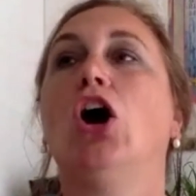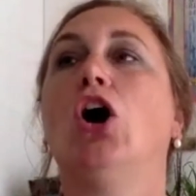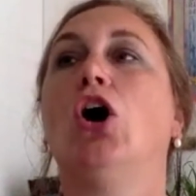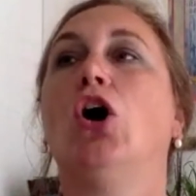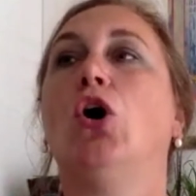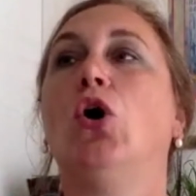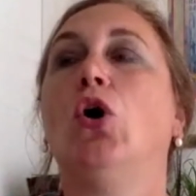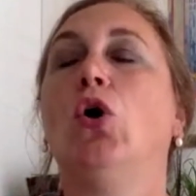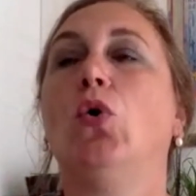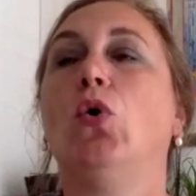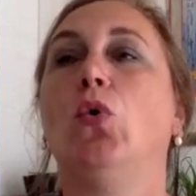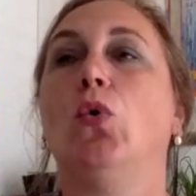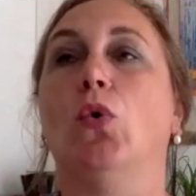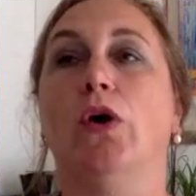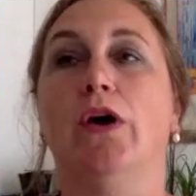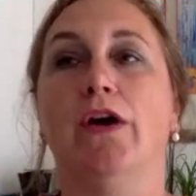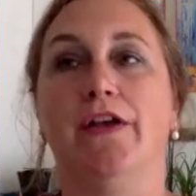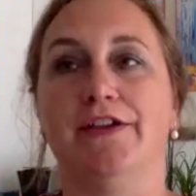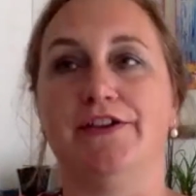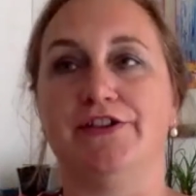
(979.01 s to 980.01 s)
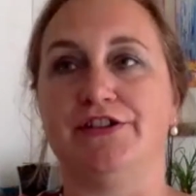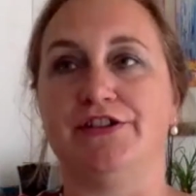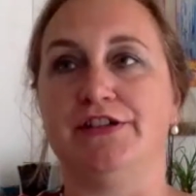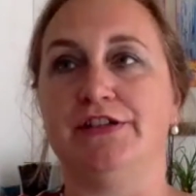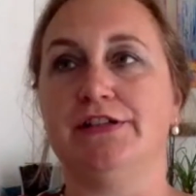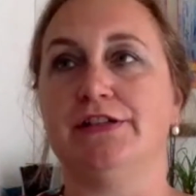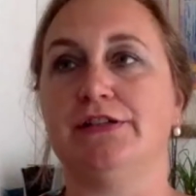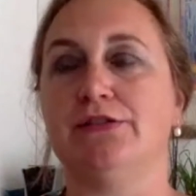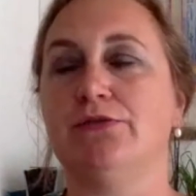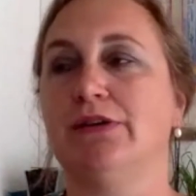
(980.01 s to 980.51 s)
Oh,
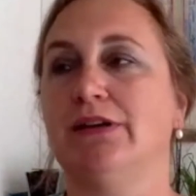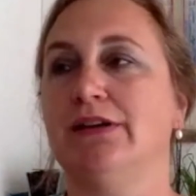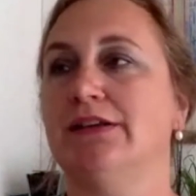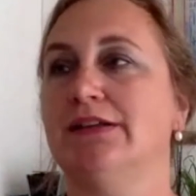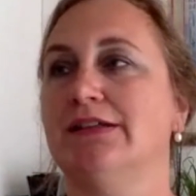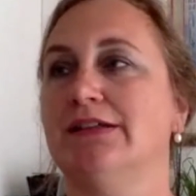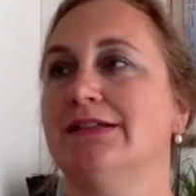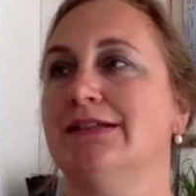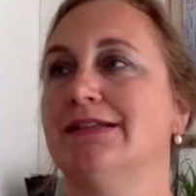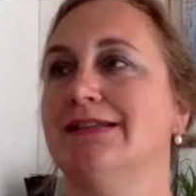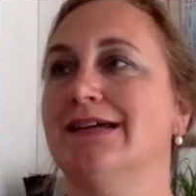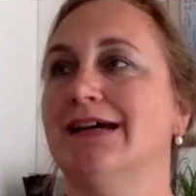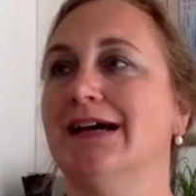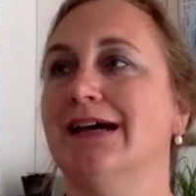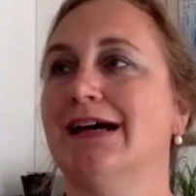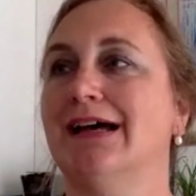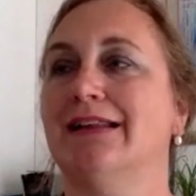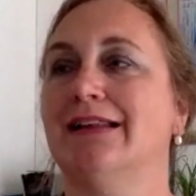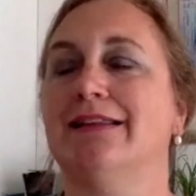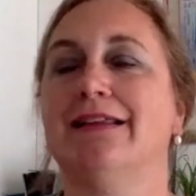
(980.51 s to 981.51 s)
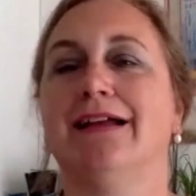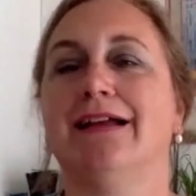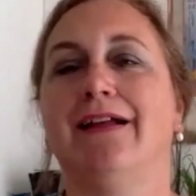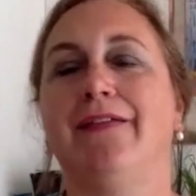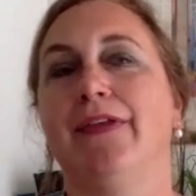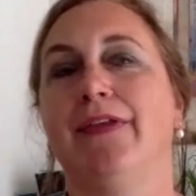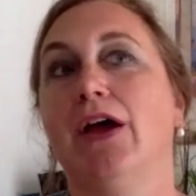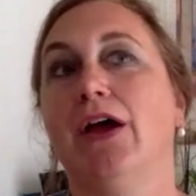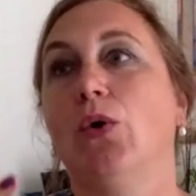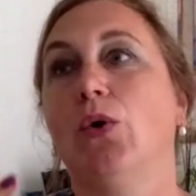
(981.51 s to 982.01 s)
she's doing this and that.
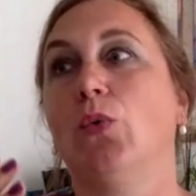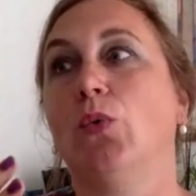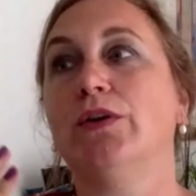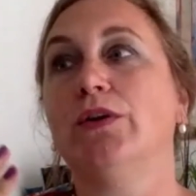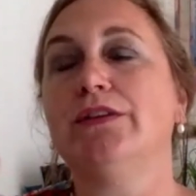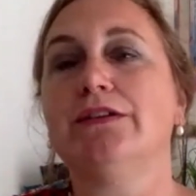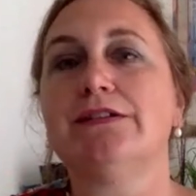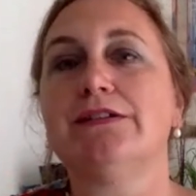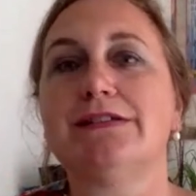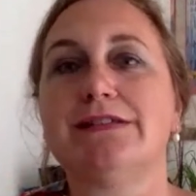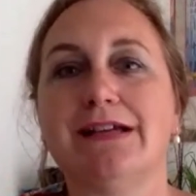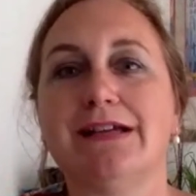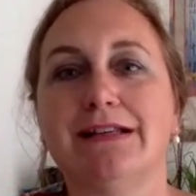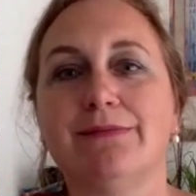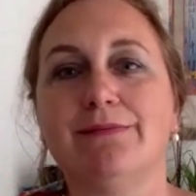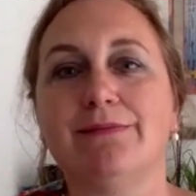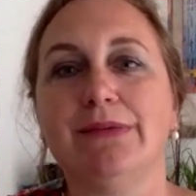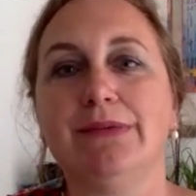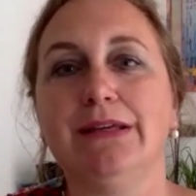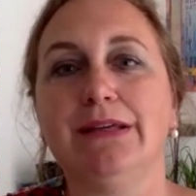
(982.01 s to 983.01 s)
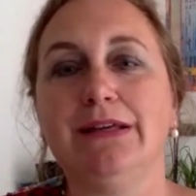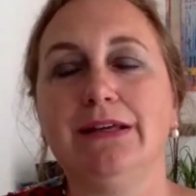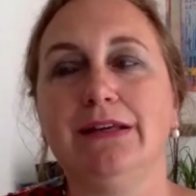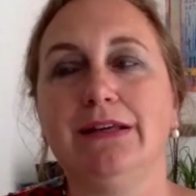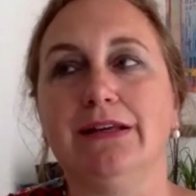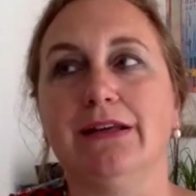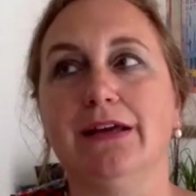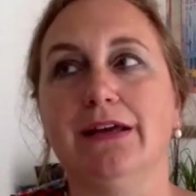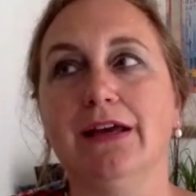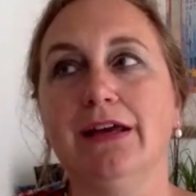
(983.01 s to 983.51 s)
And what does that
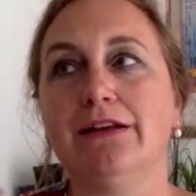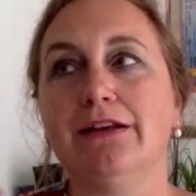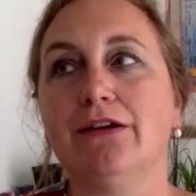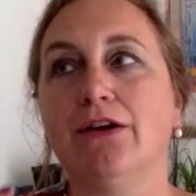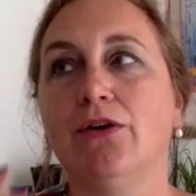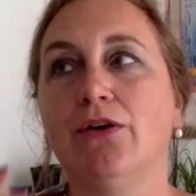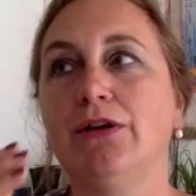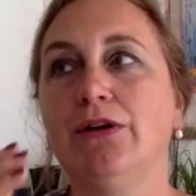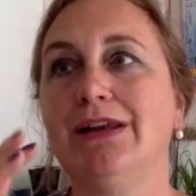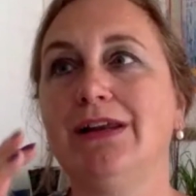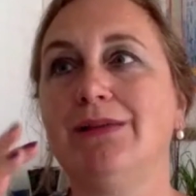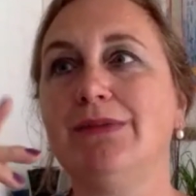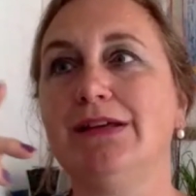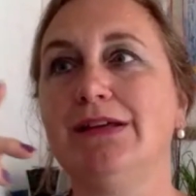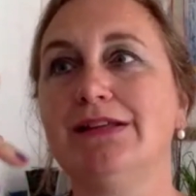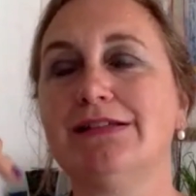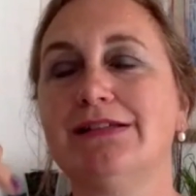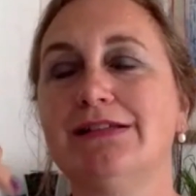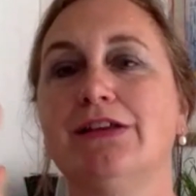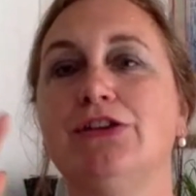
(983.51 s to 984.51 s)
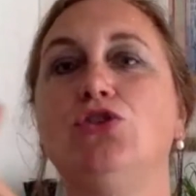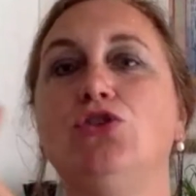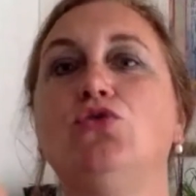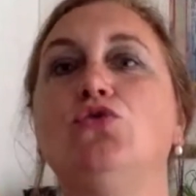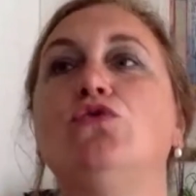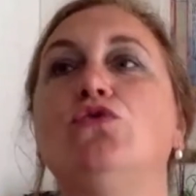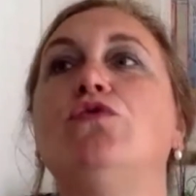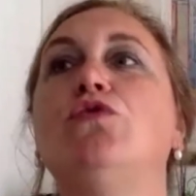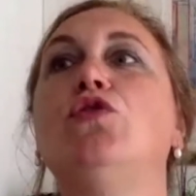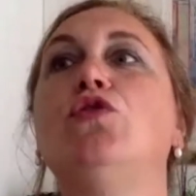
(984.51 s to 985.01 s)
mean? It only means that
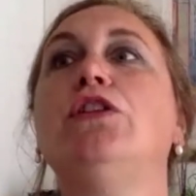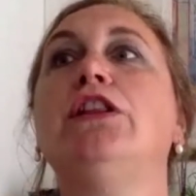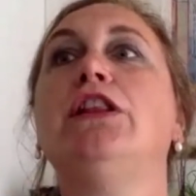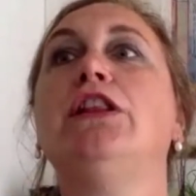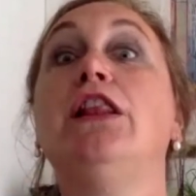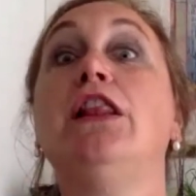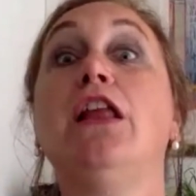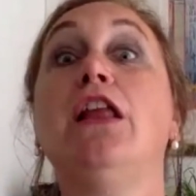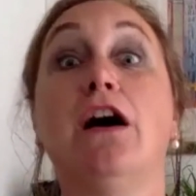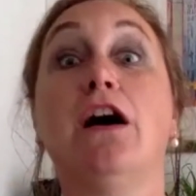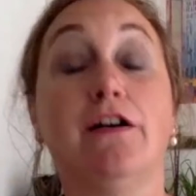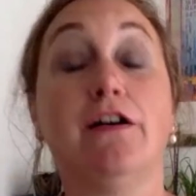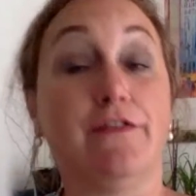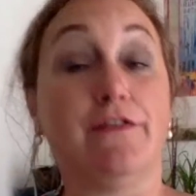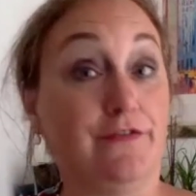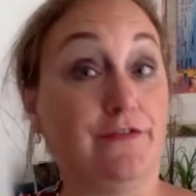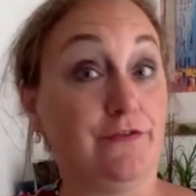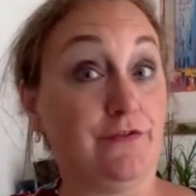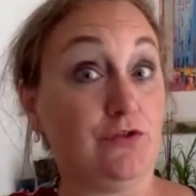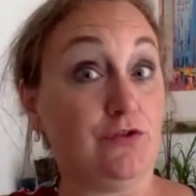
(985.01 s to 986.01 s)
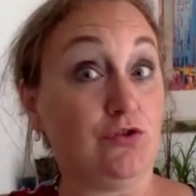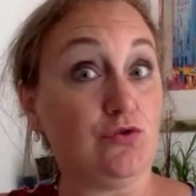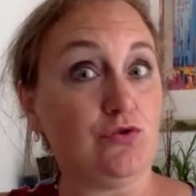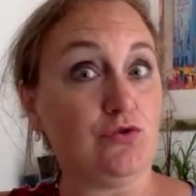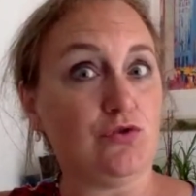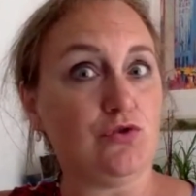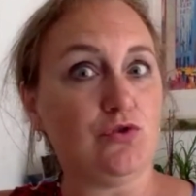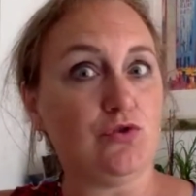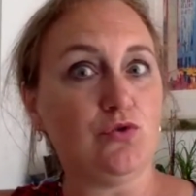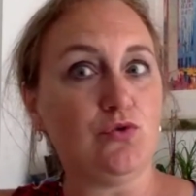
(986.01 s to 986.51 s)
you would love
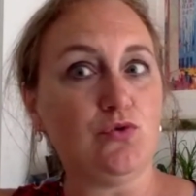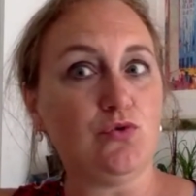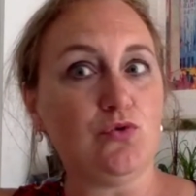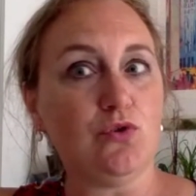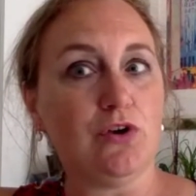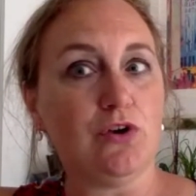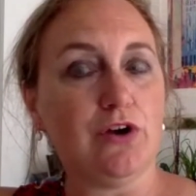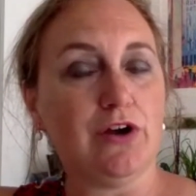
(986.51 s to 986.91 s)
to do